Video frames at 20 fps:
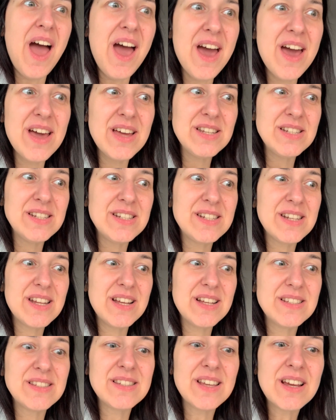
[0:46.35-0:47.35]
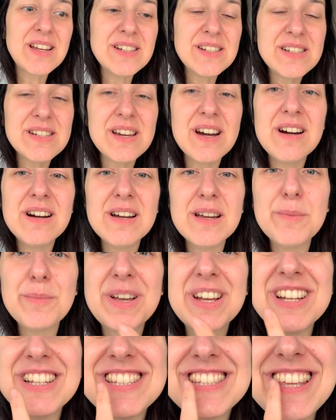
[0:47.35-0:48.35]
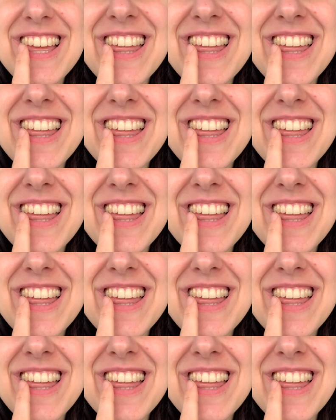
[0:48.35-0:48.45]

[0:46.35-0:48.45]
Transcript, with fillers: And second time, because